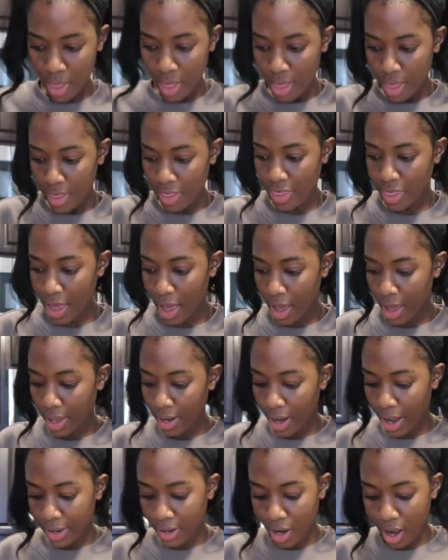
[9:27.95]

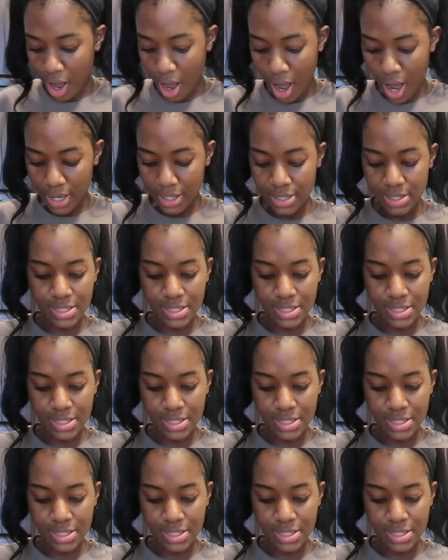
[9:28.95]
Then I got